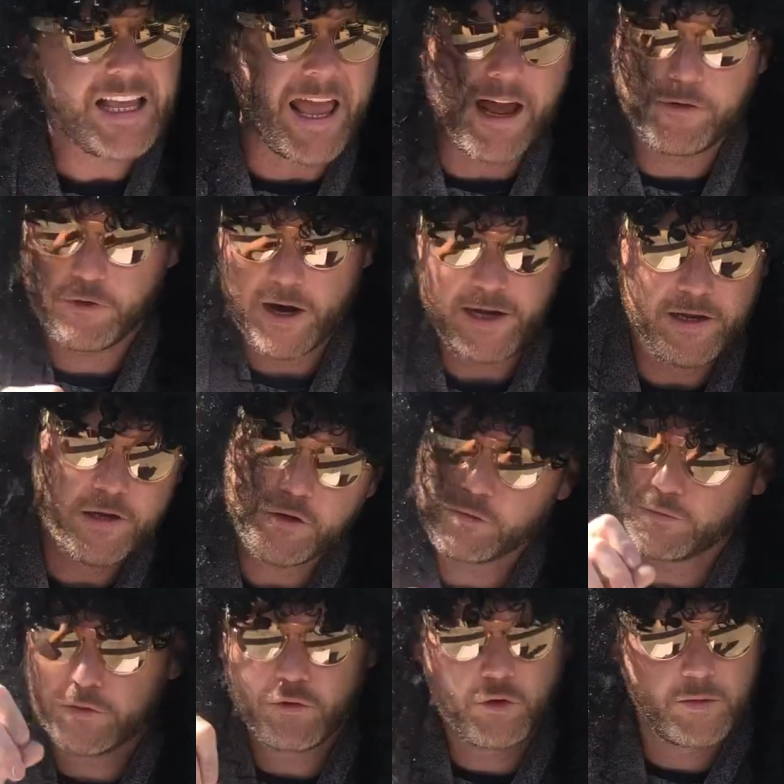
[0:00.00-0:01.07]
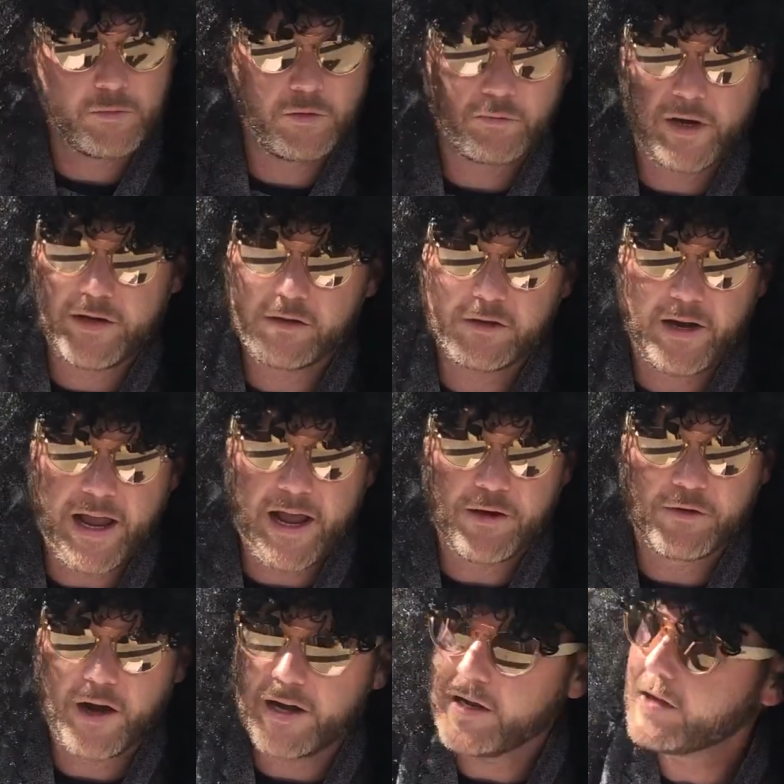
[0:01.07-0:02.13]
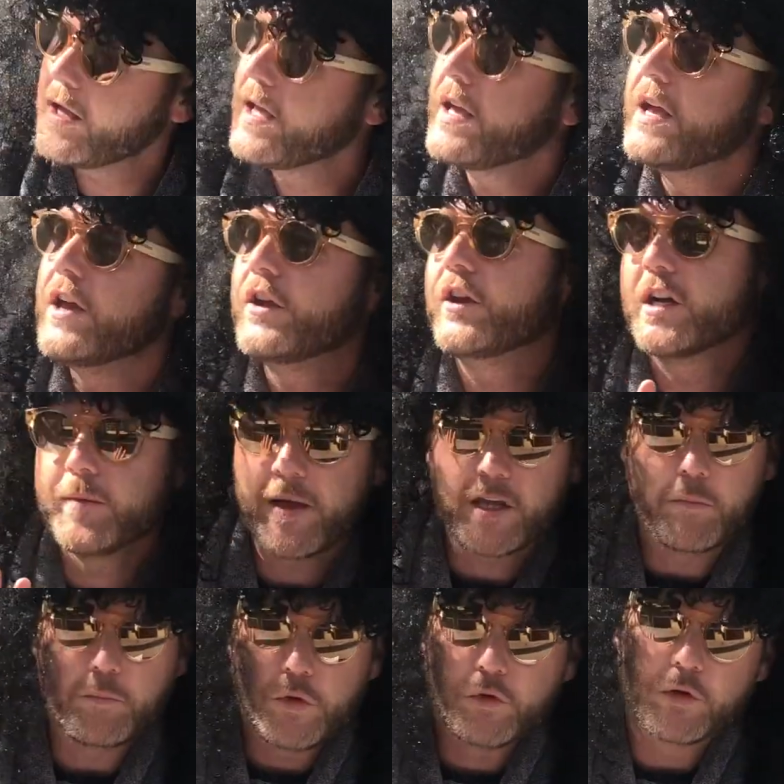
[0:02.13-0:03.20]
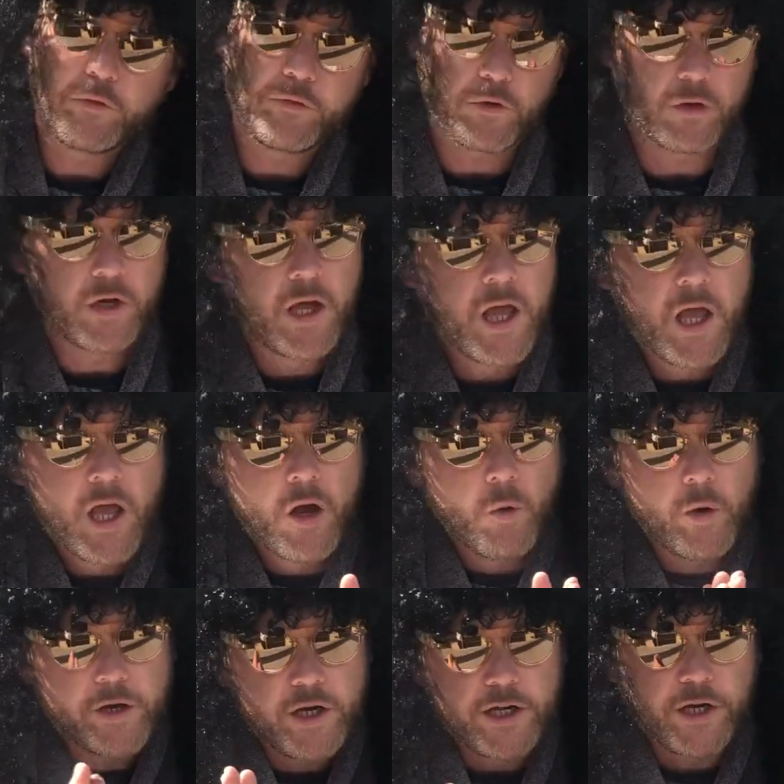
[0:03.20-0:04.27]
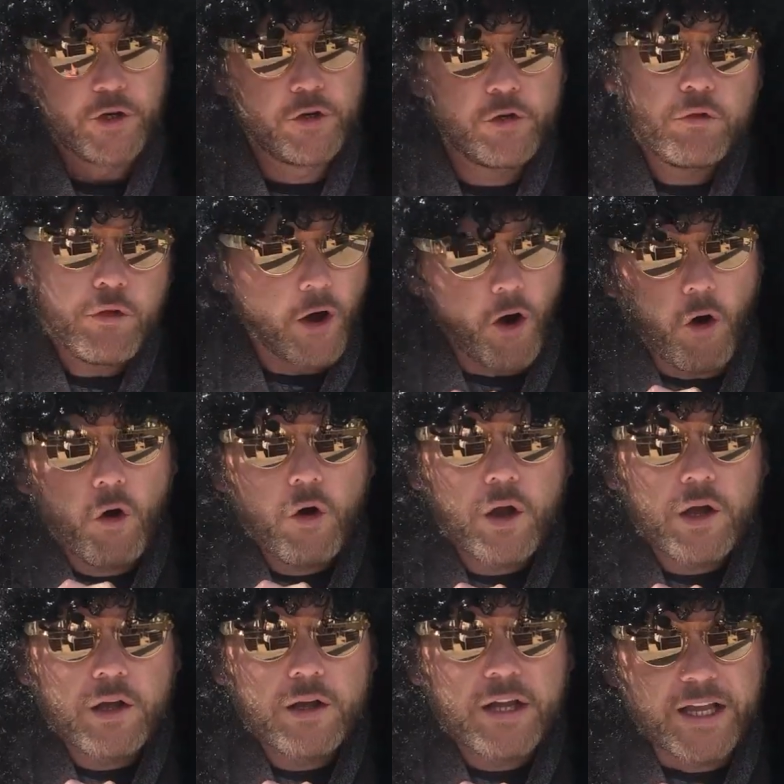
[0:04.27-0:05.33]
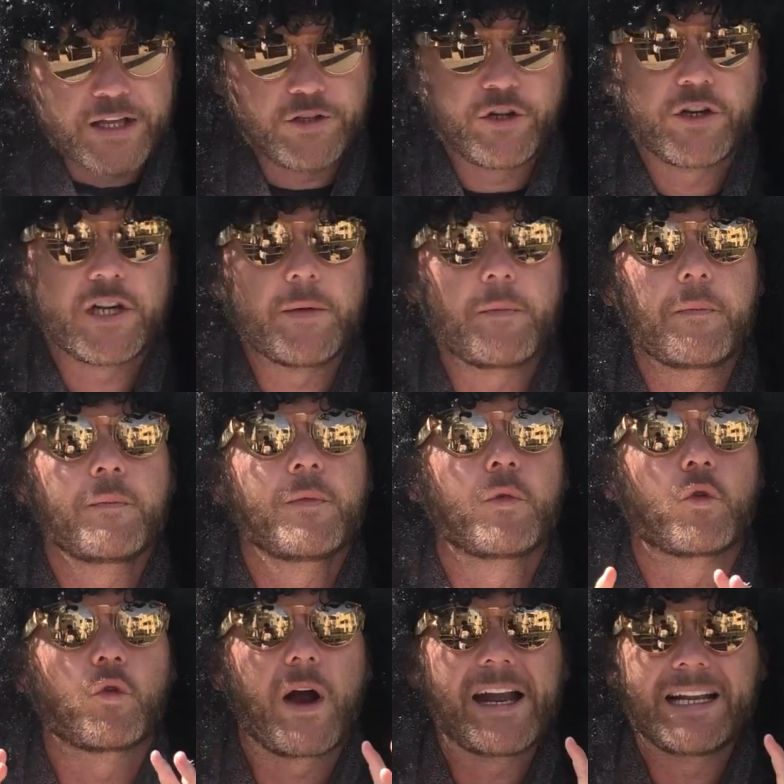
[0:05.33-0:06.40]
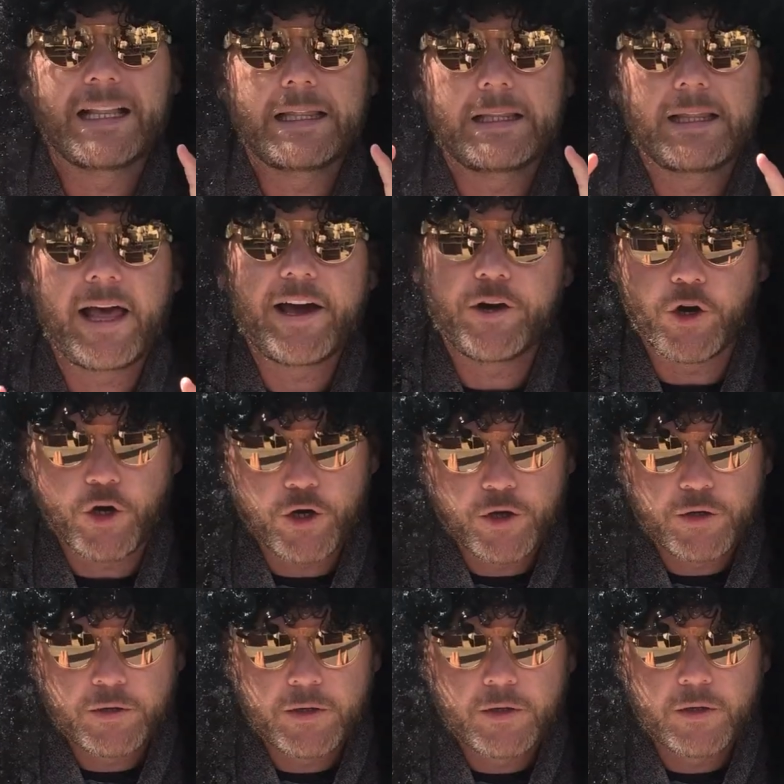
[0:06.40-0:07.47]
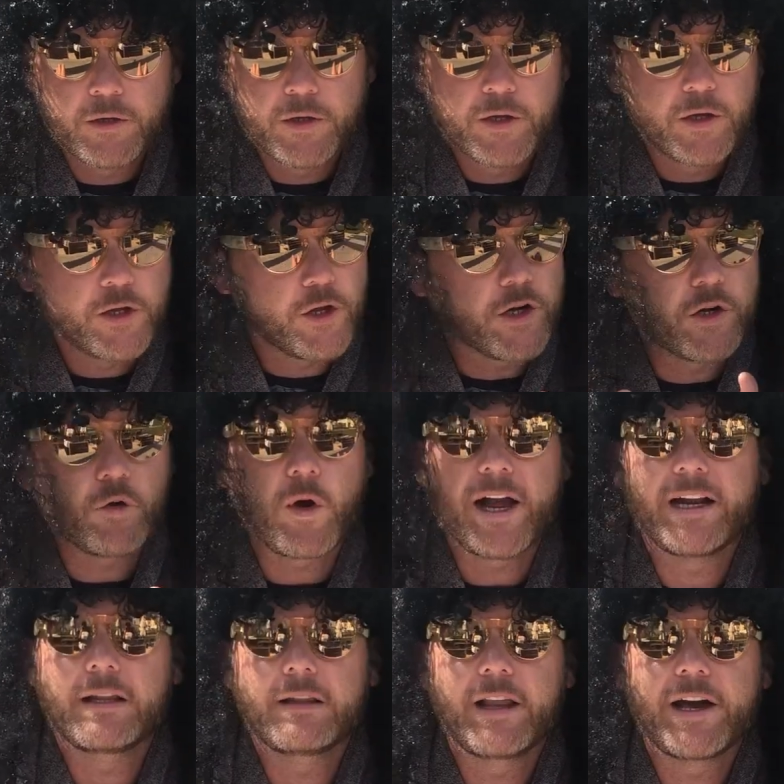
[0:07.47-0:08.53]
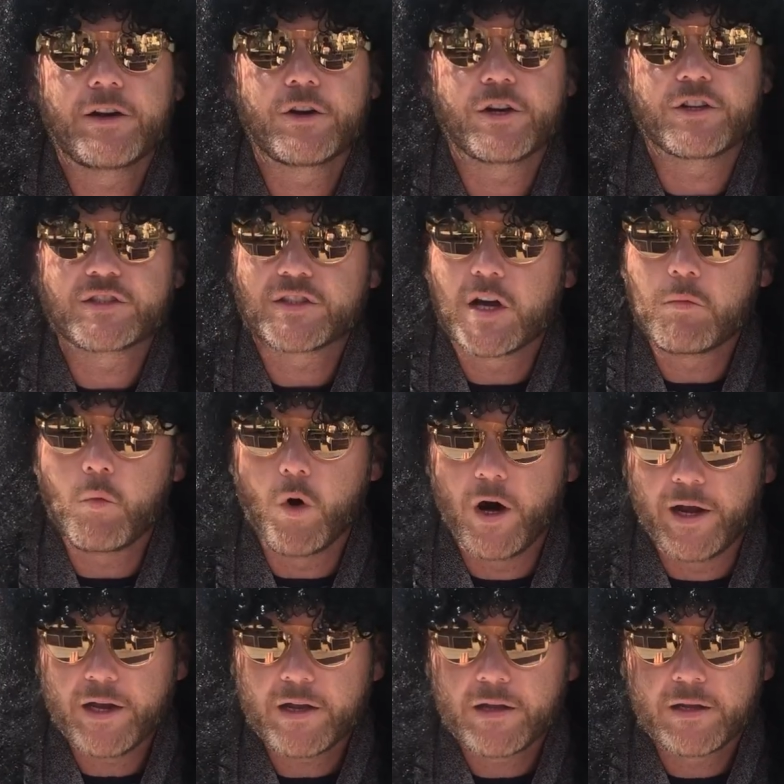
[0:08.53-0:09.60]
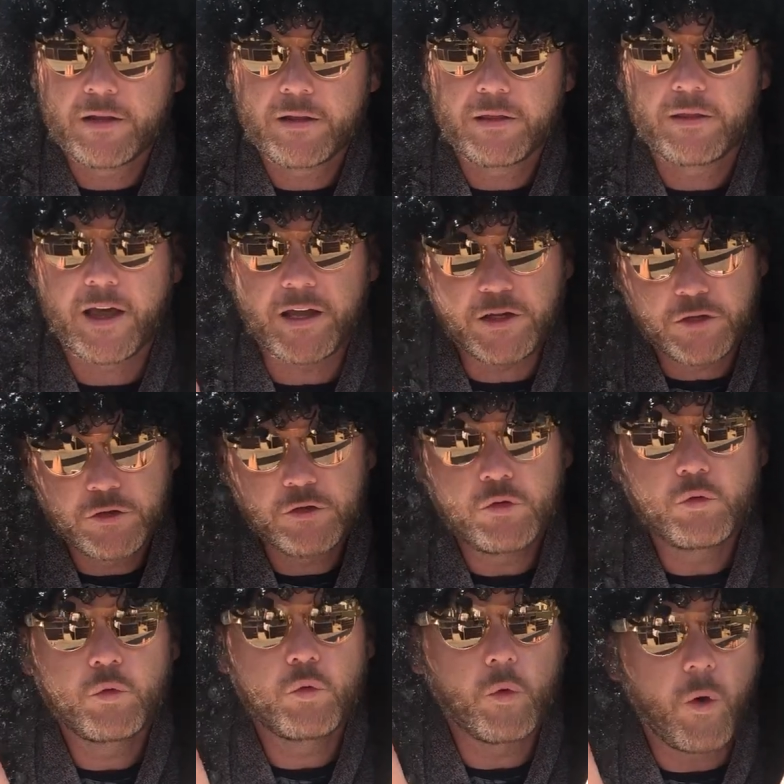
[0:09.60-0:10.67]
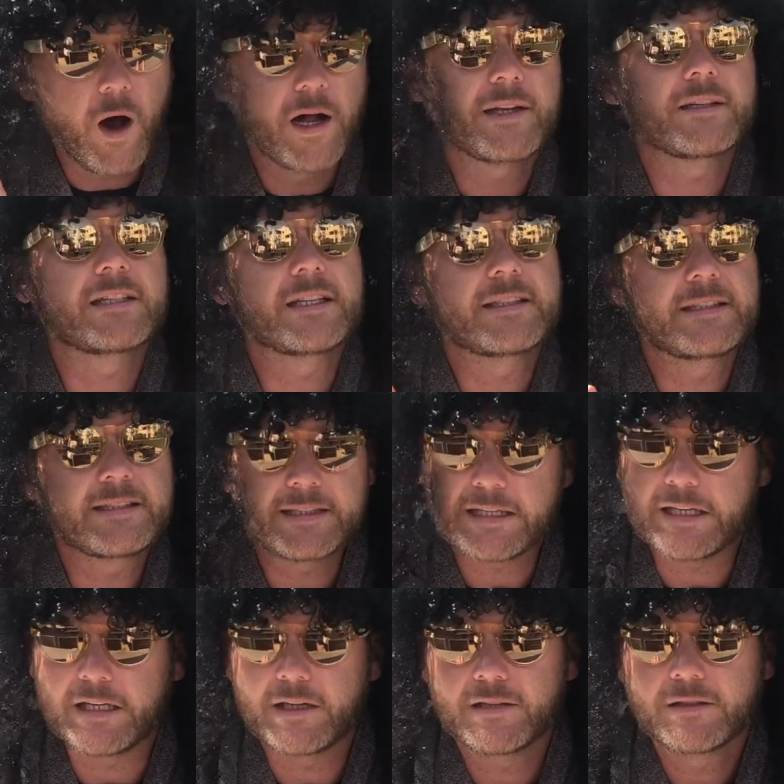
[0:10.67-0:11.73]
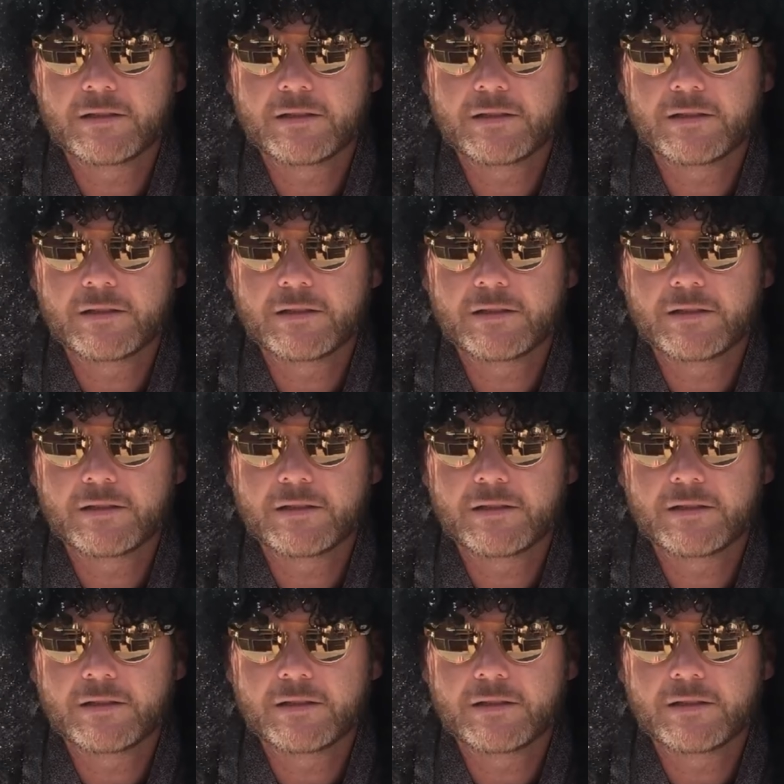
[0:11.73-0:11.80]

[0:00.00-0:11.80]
handwriting, your normal, regular handwriting, you're gonna make it beautiful. What you're gonna do though, is you're gonna write a letter. You're gonna write a letter to someone that you want to see.